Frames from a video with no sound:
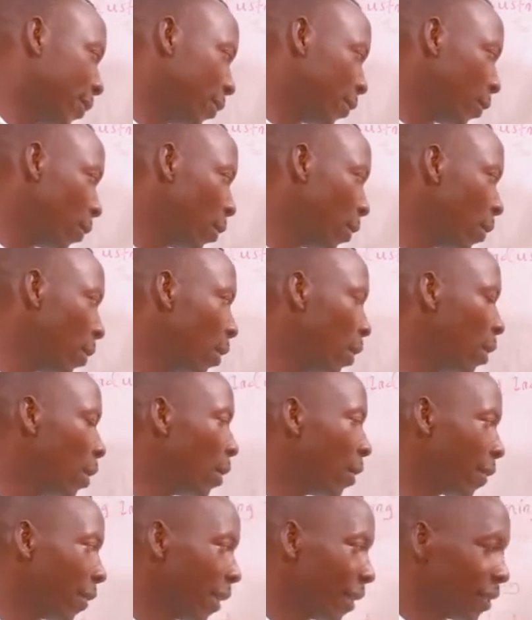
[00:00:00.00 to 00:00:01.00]
So
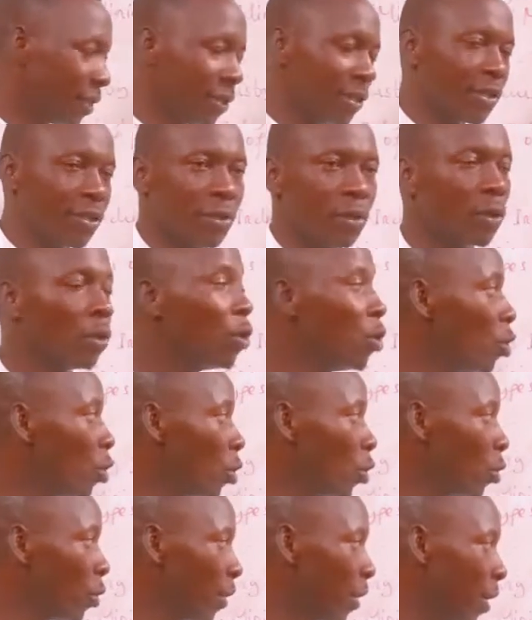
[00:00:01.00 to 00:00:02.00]
that is
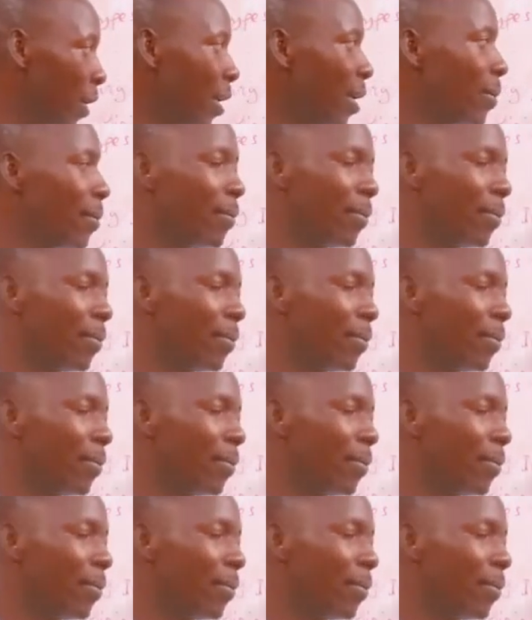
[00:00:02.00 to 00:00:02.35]
all the